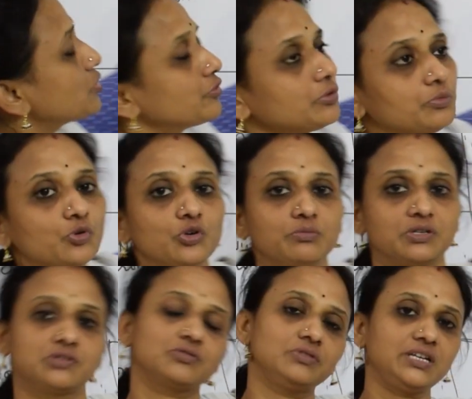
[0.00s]
of the
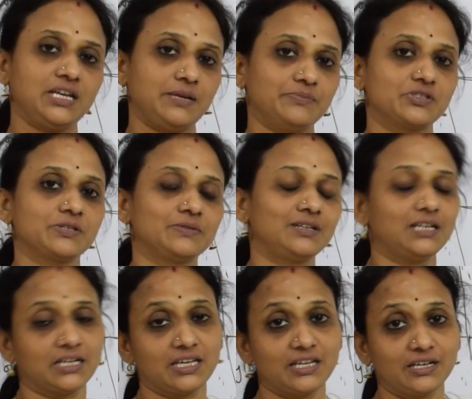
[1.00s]
monomers, only names,
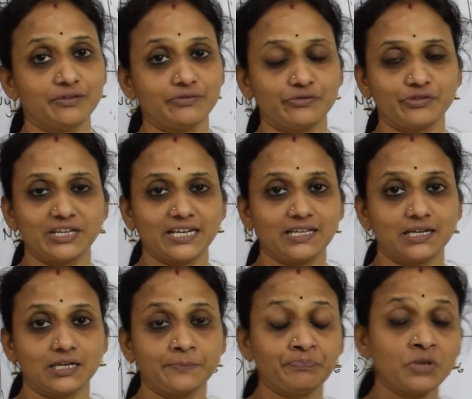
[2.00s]
lucky enough if you get
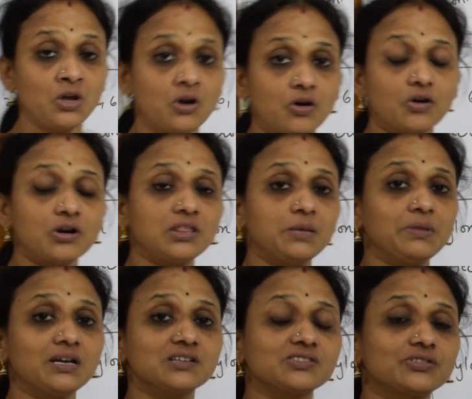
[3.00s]
that. Or they may
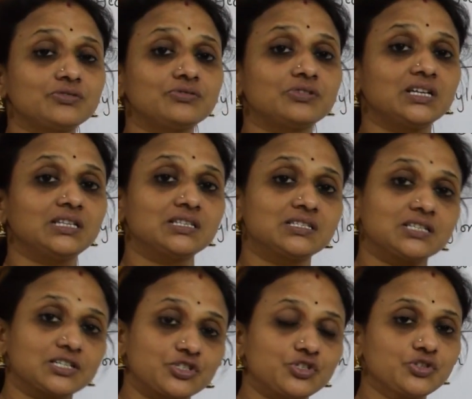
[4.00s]
ask you to write the
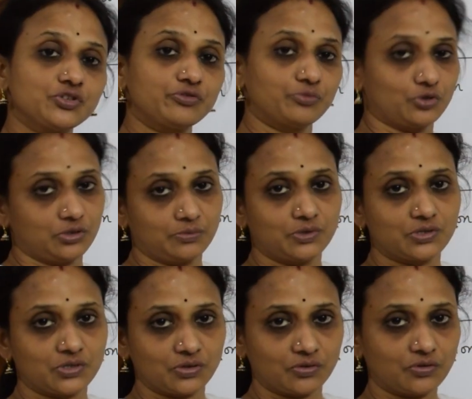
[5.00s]
structures of
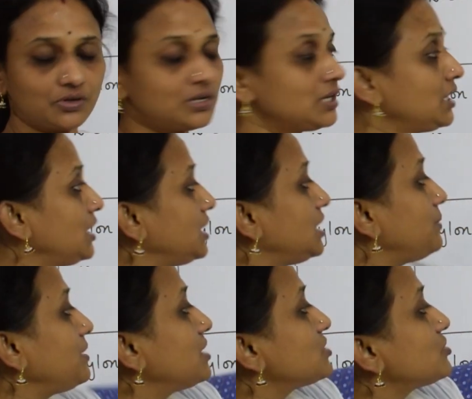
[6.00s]
monomers, or they
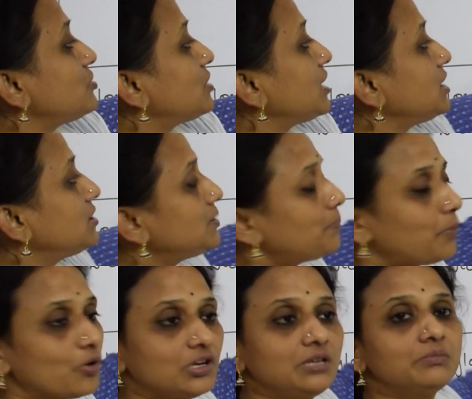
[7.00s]
may ask you to write the
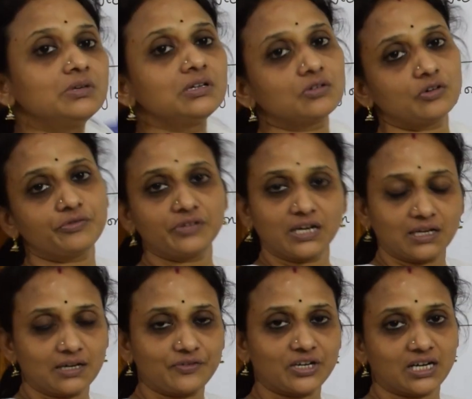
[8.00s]
polymer of that
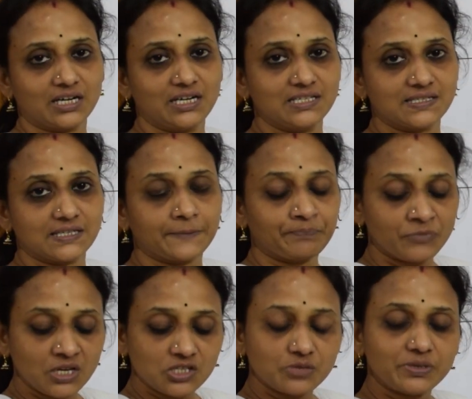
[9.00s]
after condensing.
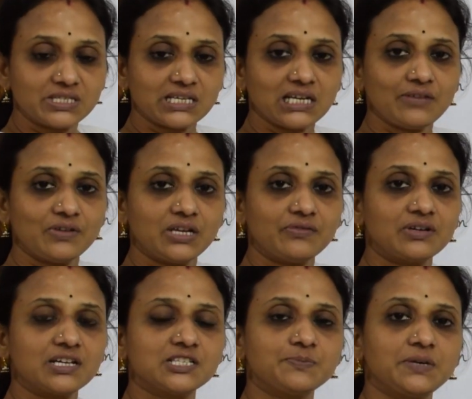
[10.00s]
So basically, whenever
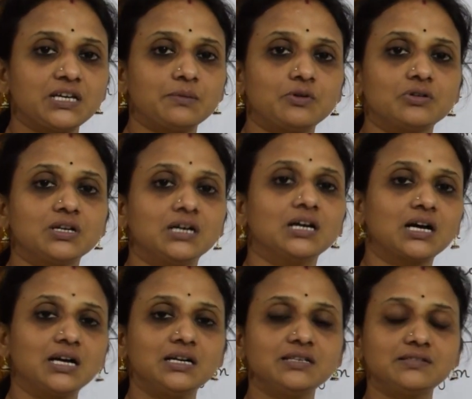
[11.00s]
I speak about
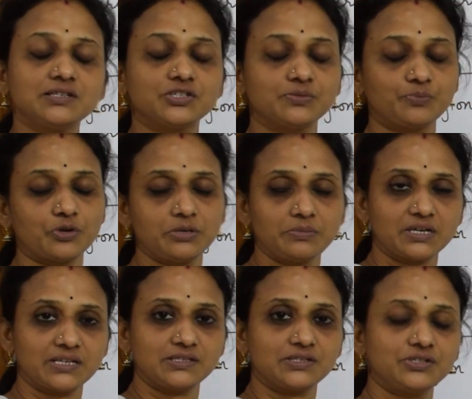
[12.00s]
condensation
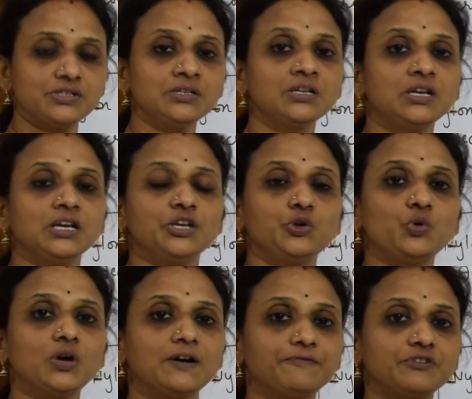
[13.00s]
polymerization, you
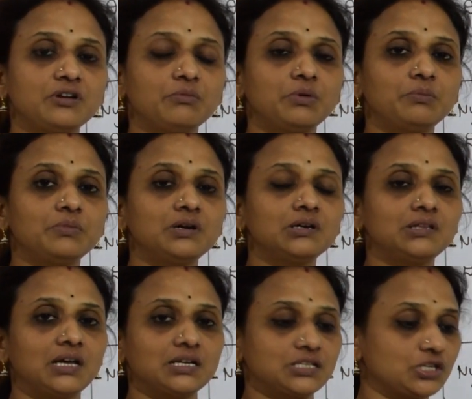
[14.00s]
have to remember
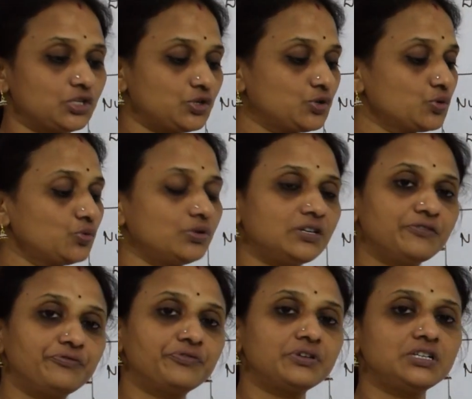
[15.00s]
that two
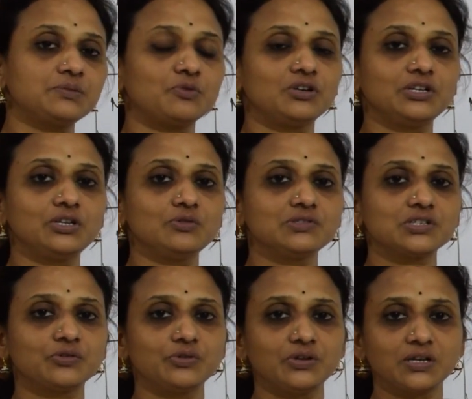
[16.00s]
different molecules are
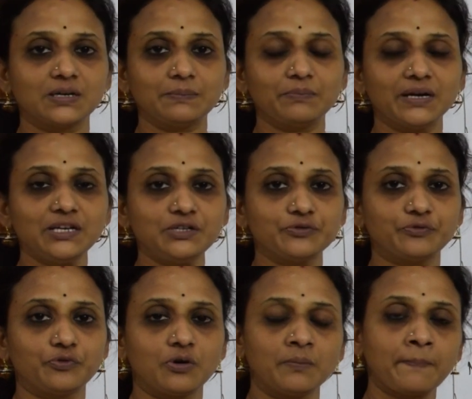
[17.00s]
going to combine to
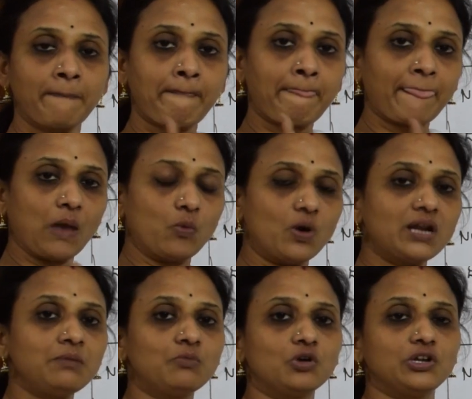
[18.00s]
form
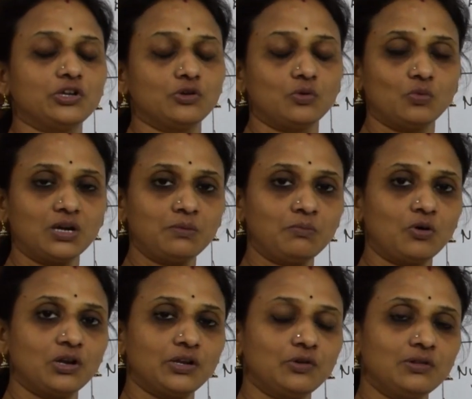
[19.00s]
one molecule. One
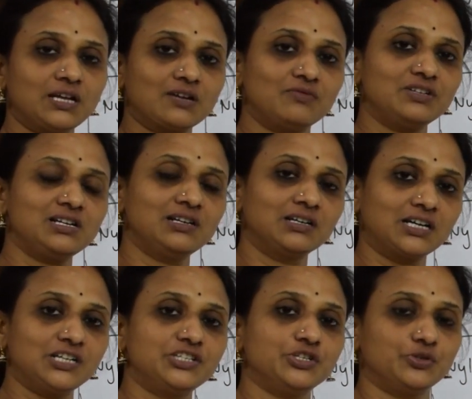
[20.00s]
molecule that will
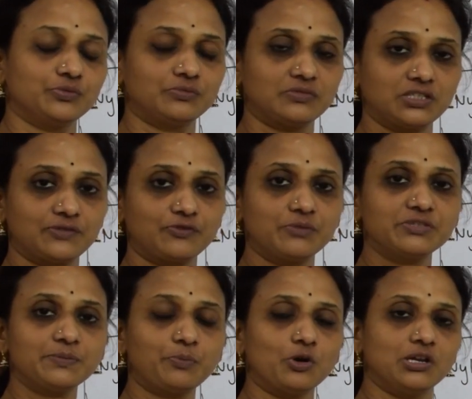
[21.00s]
continue, that forms
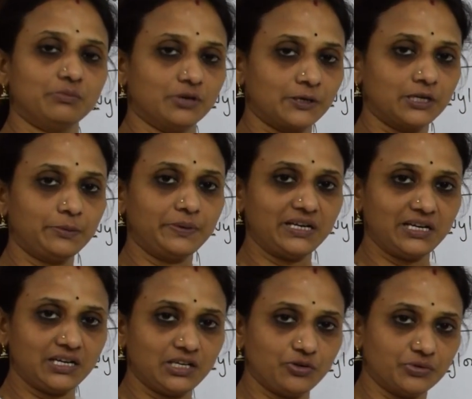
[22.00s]
a polymer,
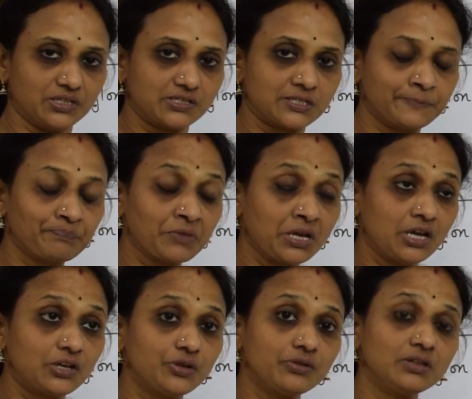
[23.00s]
repeating units.
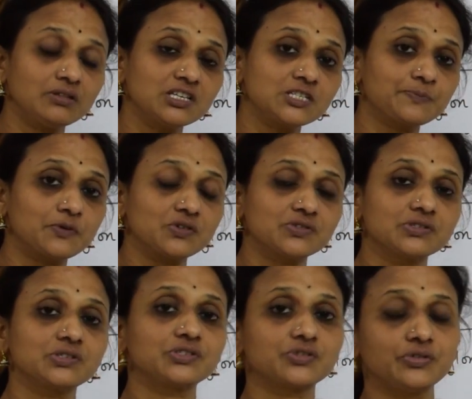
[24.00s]
During this
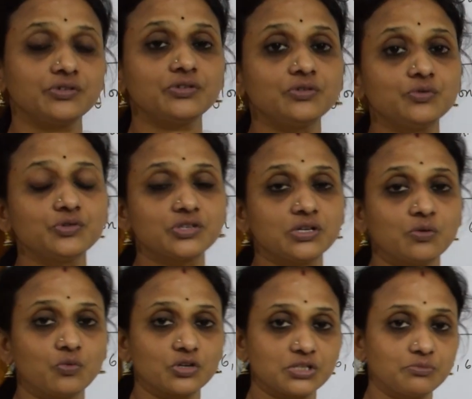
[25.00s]
process, it's going to lose
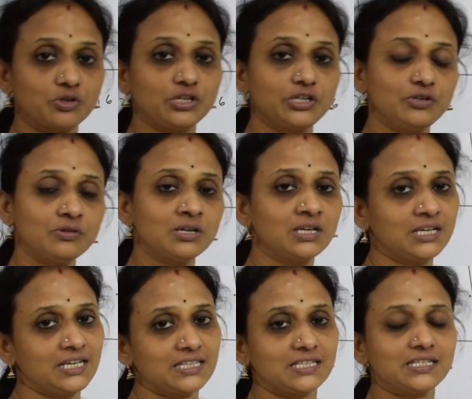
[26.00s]
water molecule,
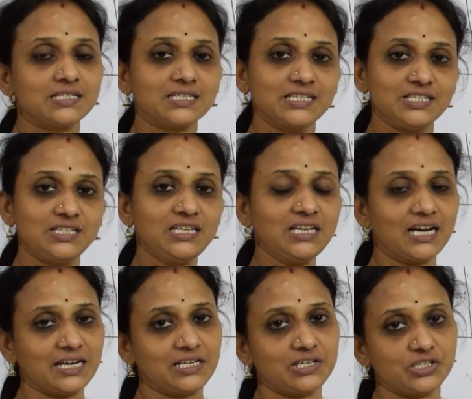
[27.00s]
that is
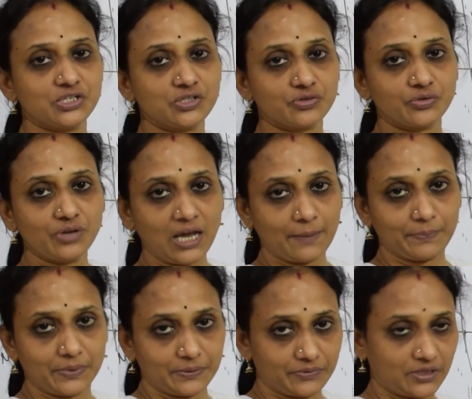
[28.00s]
dehydration is going to
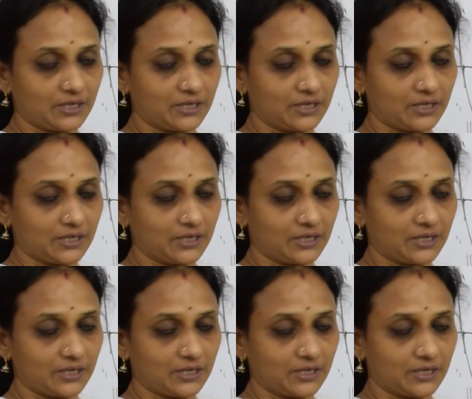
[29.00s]
happen.